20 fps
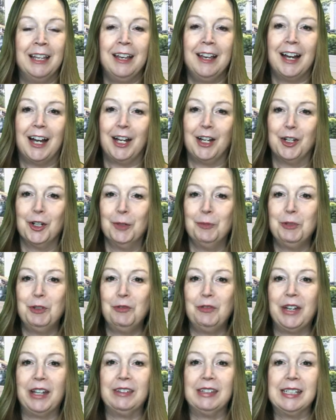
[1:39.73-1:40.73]
I hope you
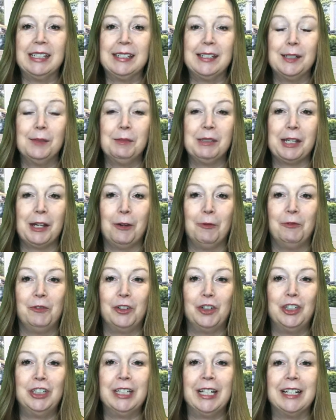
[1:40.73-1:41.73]
found these tips
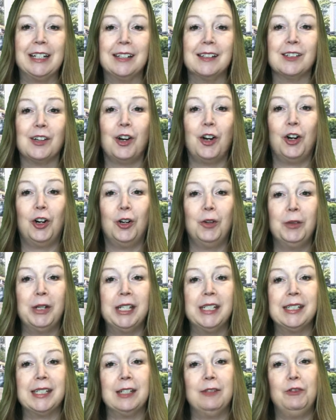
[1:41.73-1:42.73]
helpful, and as
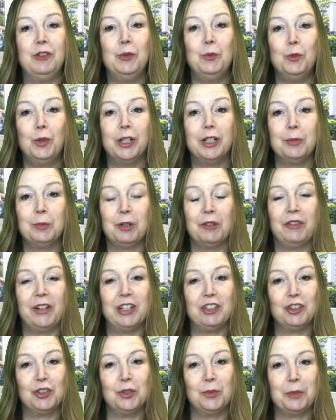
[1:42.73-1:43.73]
always, if you want a
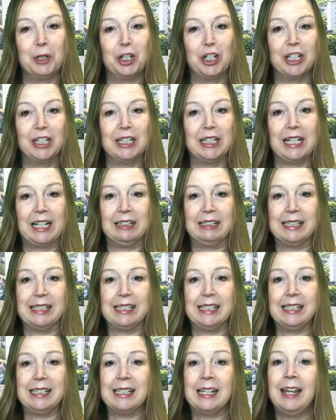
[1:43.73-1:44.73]
professional market
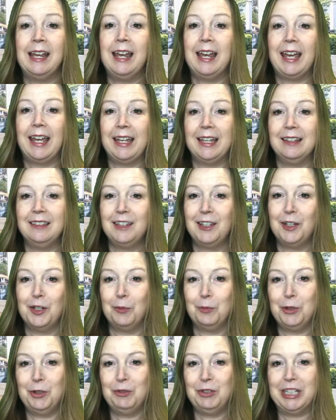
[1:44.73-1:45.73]
analysis and the help
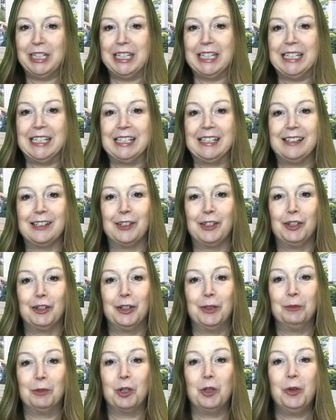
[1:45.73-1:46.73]
you need to sell your
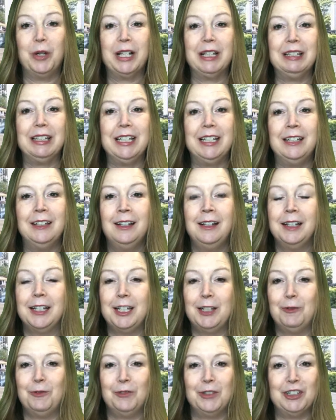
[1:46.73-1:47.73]
home quickly,
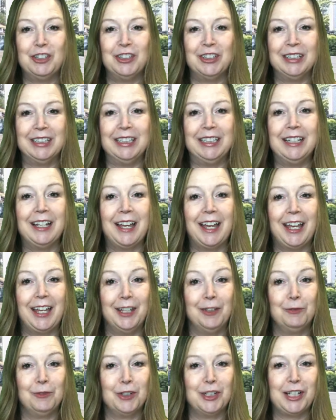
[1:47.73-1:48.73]
efficiently,
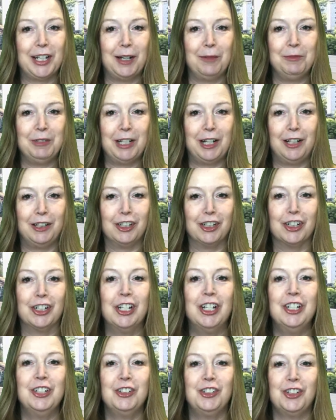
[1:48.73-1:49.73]
and for top dollar,
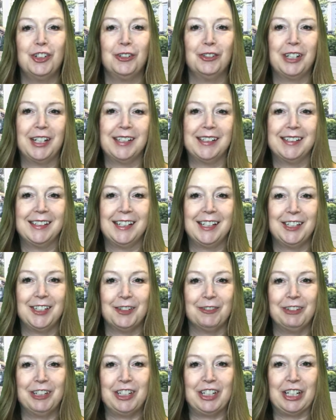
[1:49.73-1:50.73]
don't hesitate to
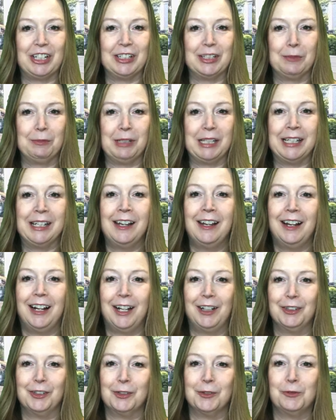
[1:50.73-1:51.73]
reach out to me. I
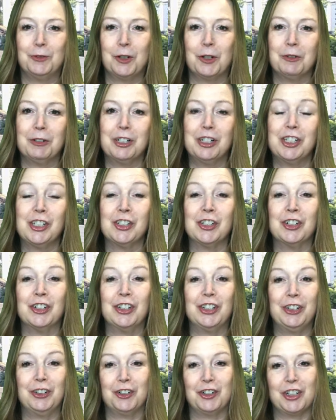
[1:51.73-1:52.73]
look forward to
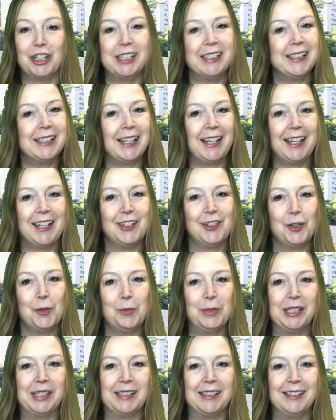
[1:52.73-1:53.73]
earning your trust and your
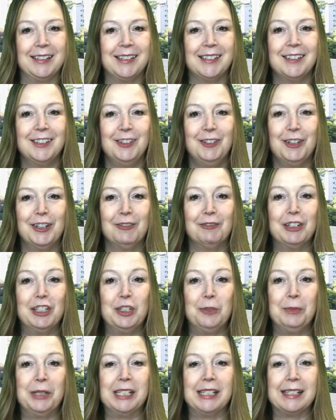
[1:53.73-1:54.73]
business. You can
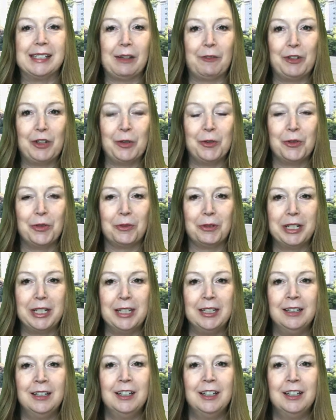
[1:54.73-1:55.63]
reach me at 703